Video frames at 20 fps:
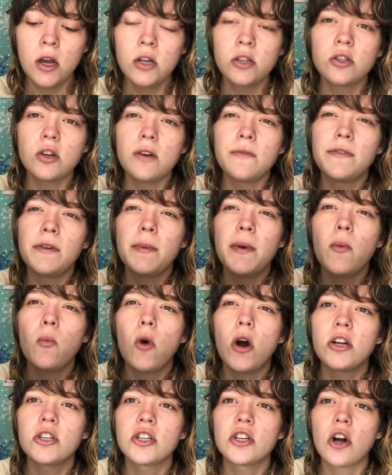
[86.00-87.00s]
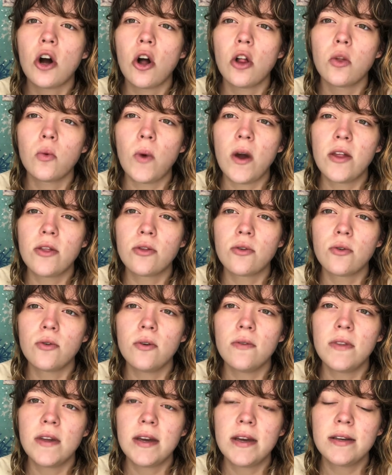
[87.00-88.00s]
So if you've been watching all the way
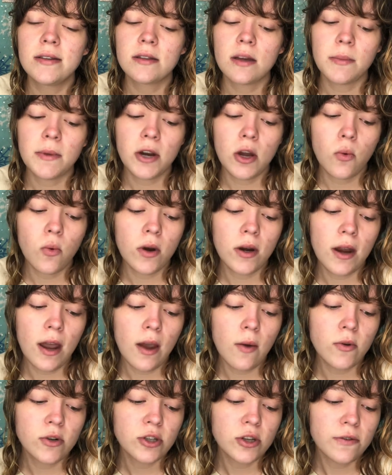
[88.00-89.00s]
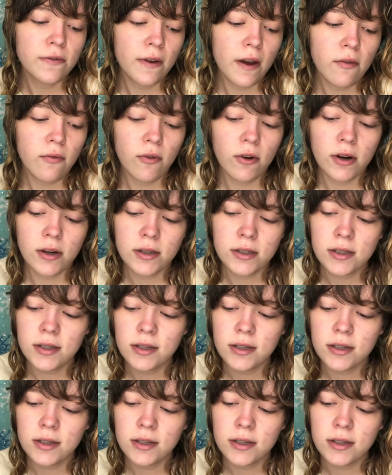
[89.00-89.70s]
through these, let me know what day was your favorite.